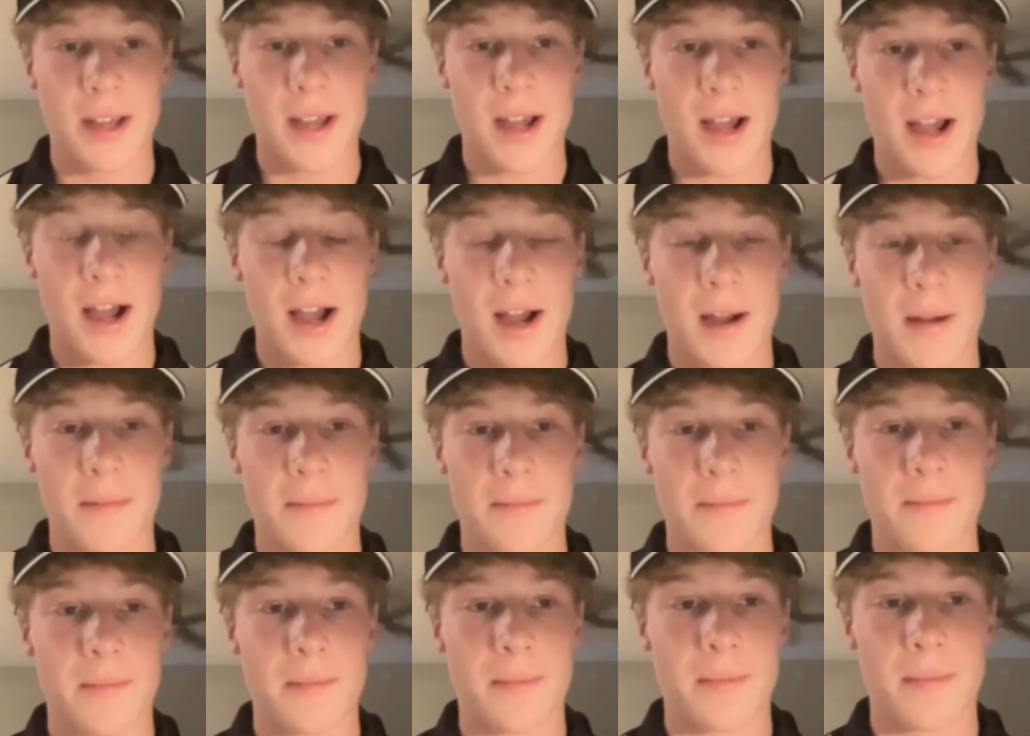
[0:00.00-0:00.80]

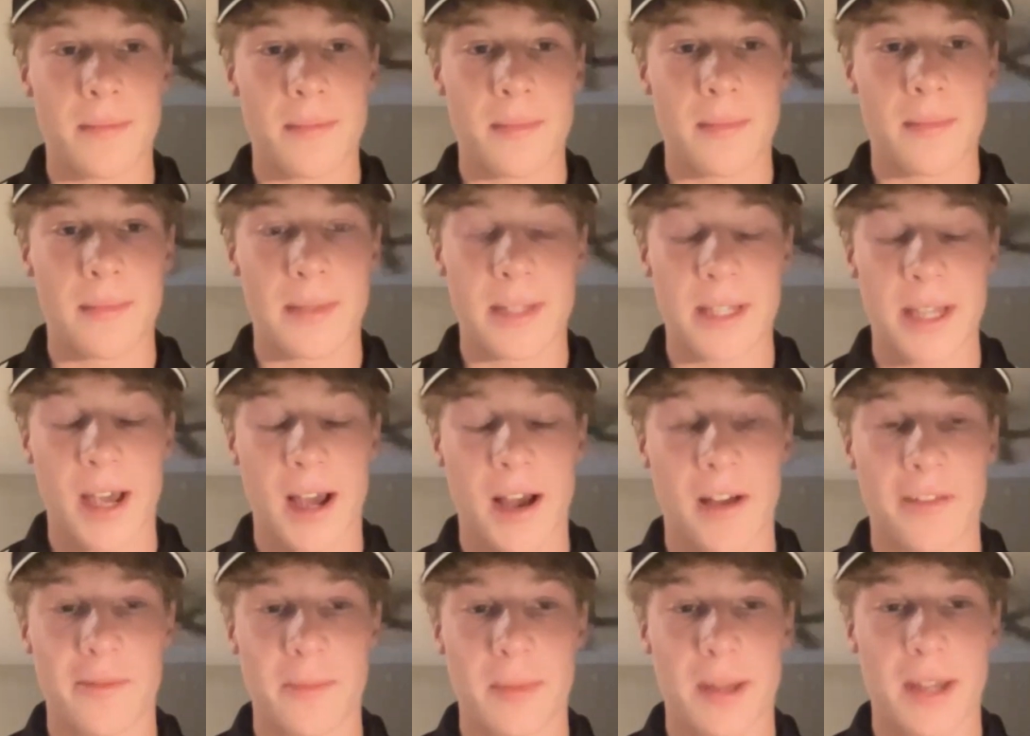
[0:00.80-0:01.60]

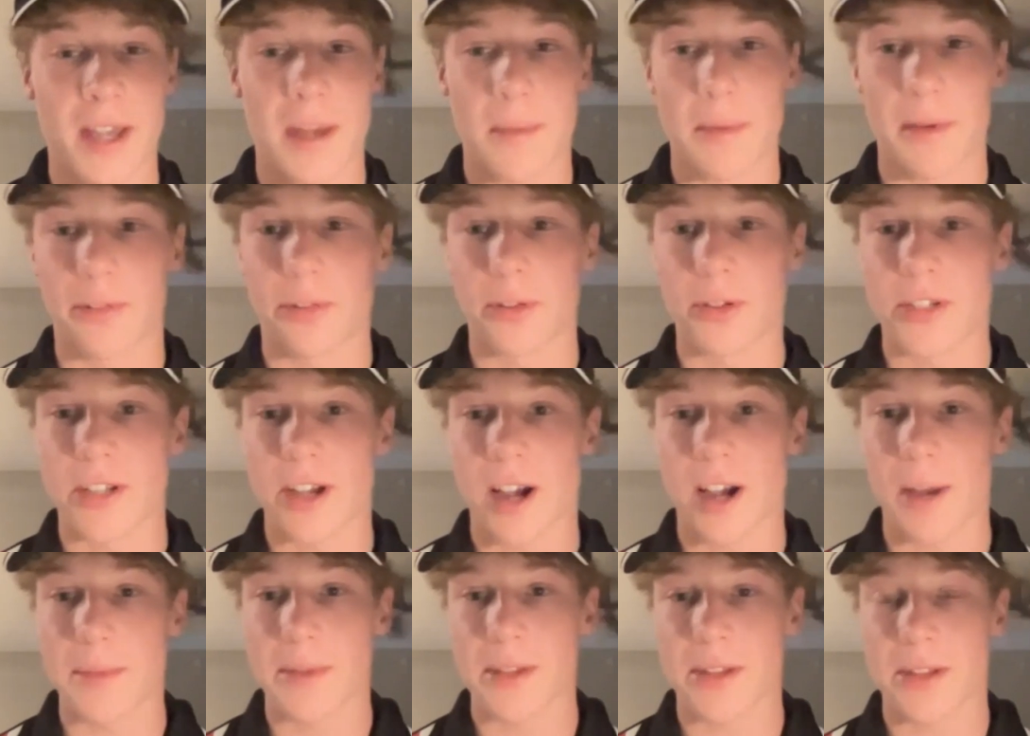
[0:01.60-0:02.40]
I've met him a few
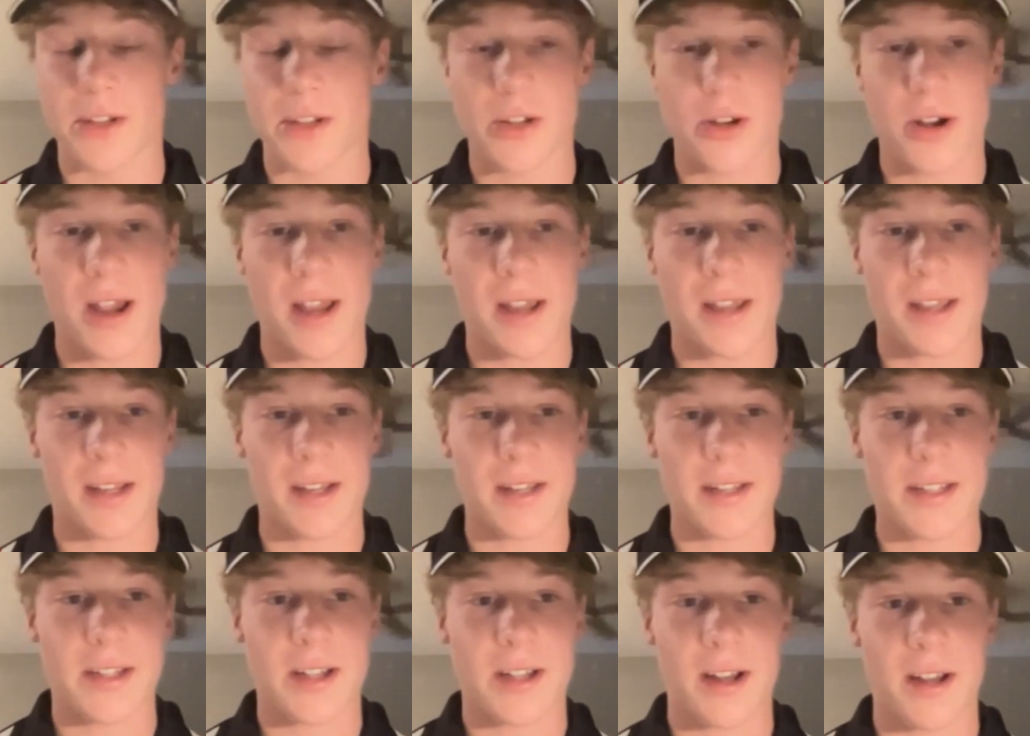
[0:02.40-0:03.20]
times at the track, and
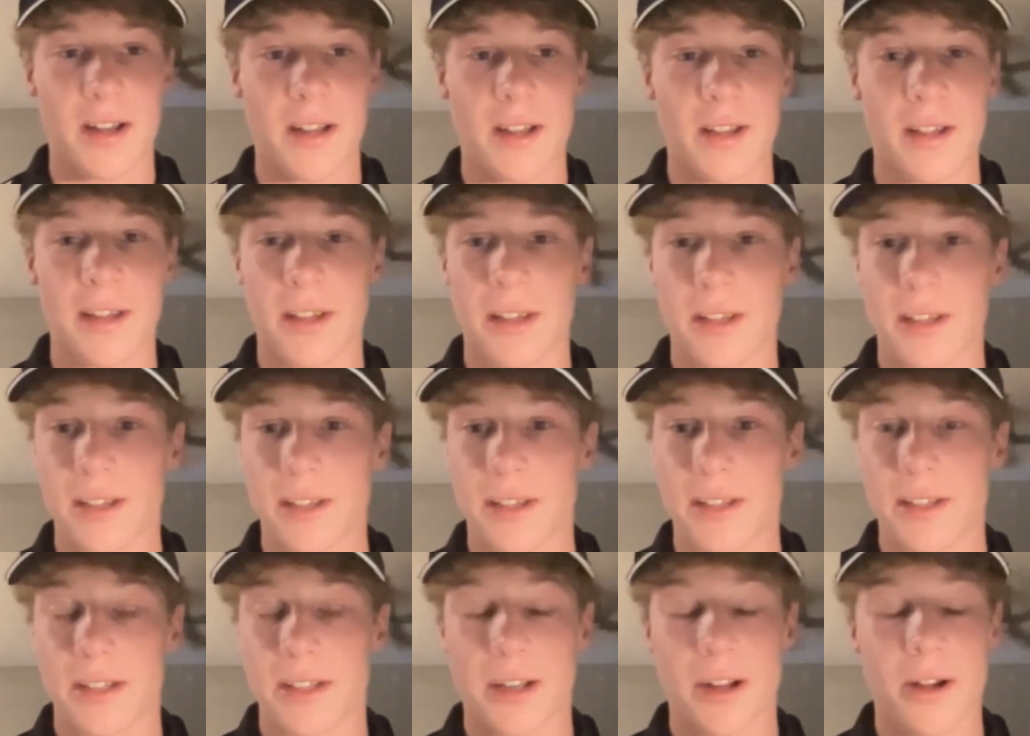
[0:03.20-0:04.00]
he's kind
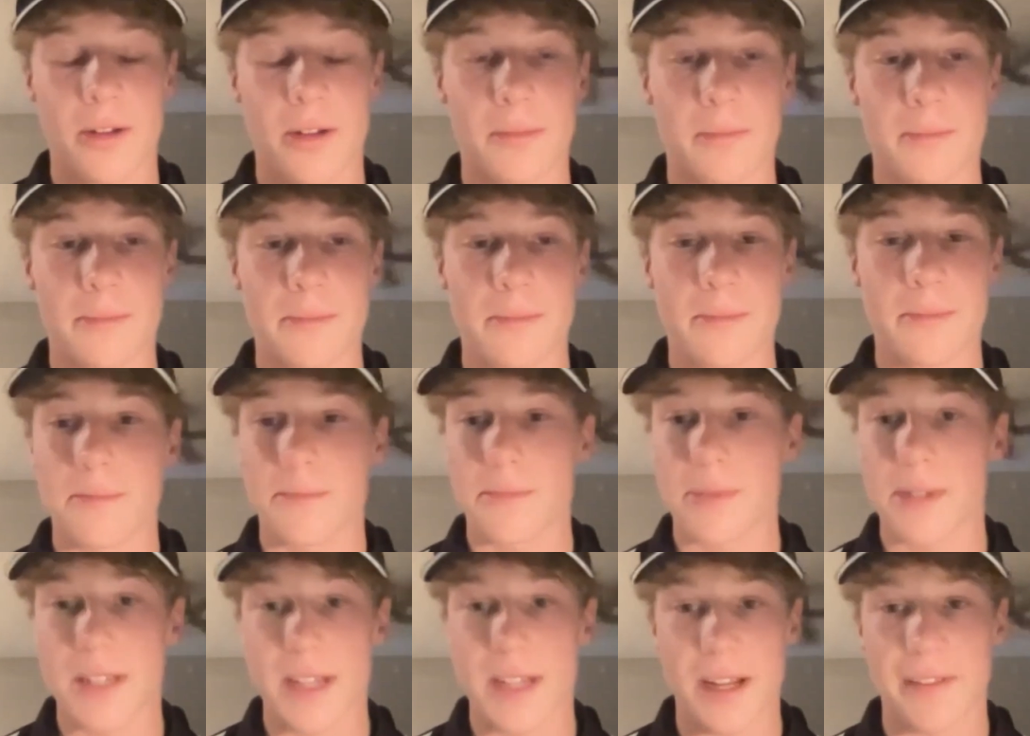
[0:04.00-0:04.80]
of
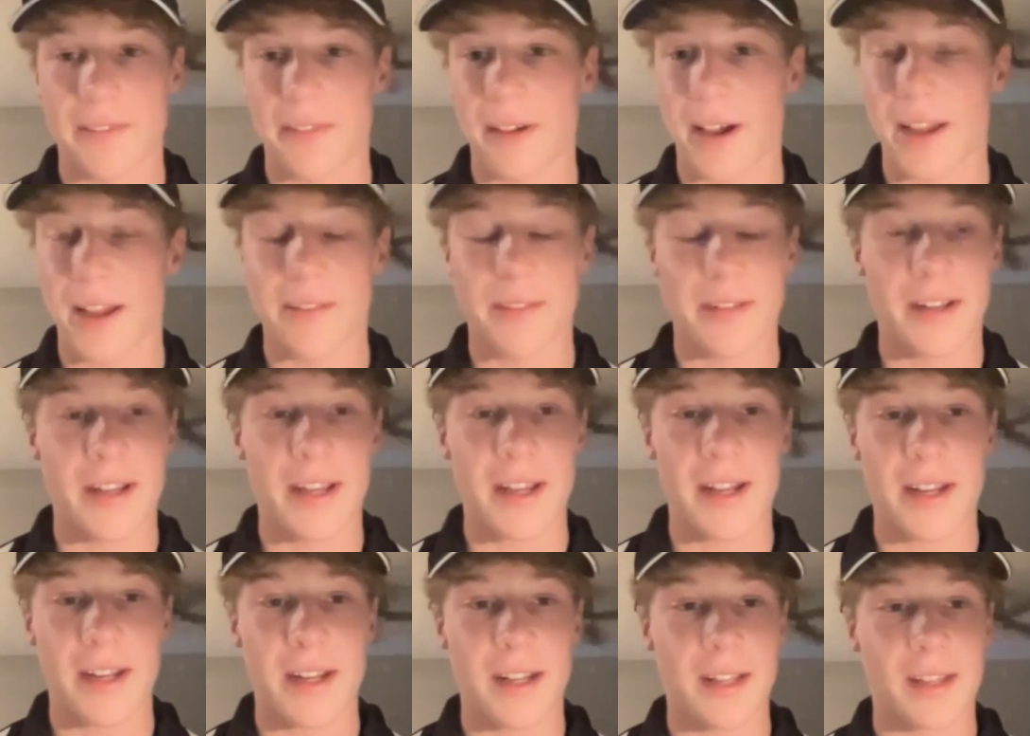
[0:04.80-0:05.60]
said if I ever
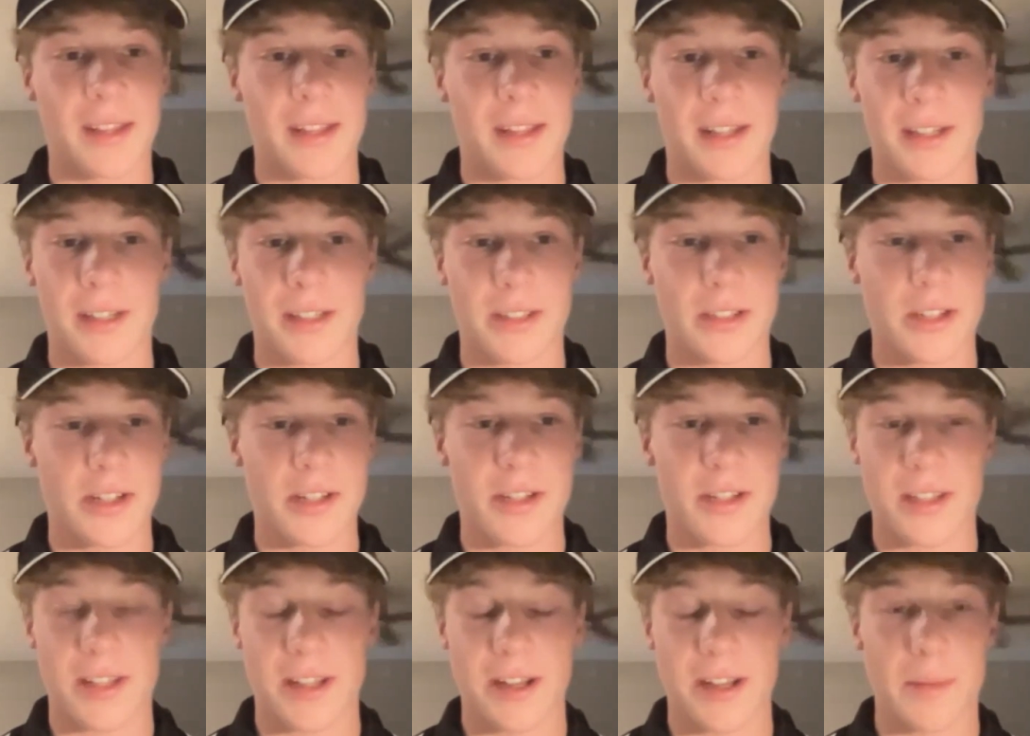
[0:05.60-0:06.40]
need anything,
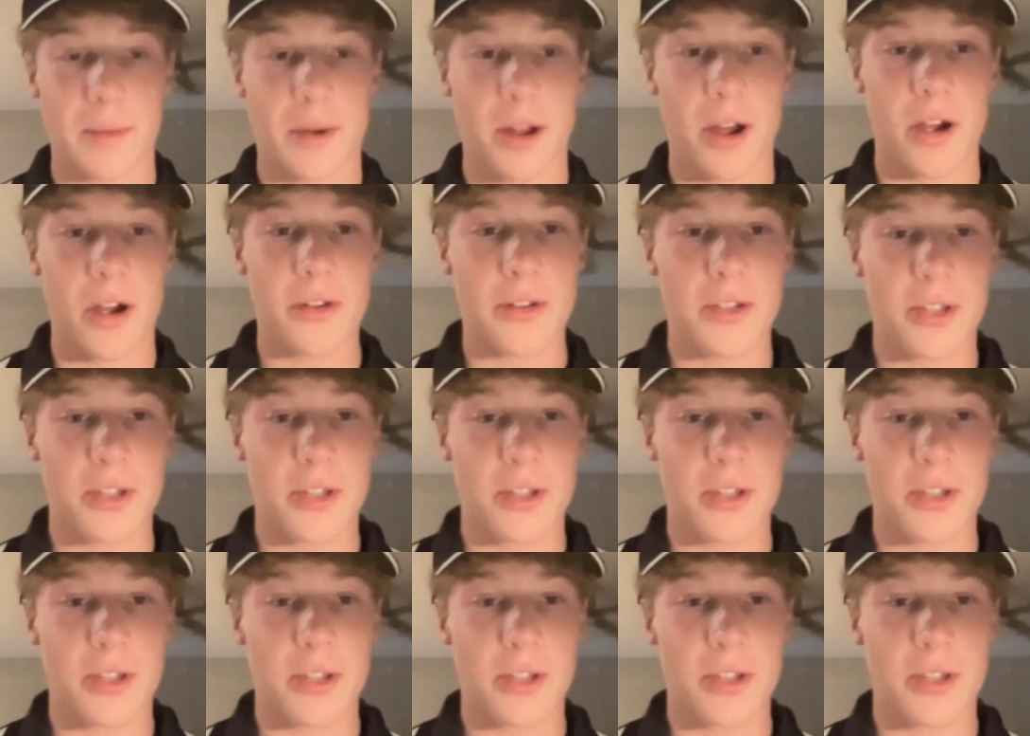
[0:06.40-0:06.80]
just let him know.